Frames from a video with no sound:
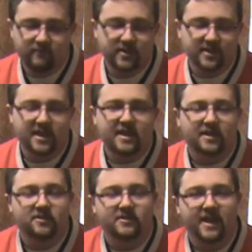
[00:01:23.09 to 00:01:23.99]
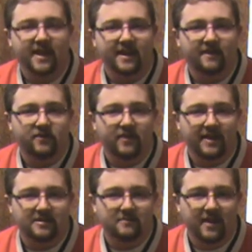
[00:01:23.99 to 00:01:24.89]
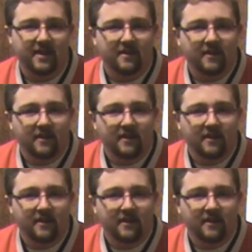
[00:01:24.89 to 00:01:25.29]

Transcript: risky undertaking, if you ask me.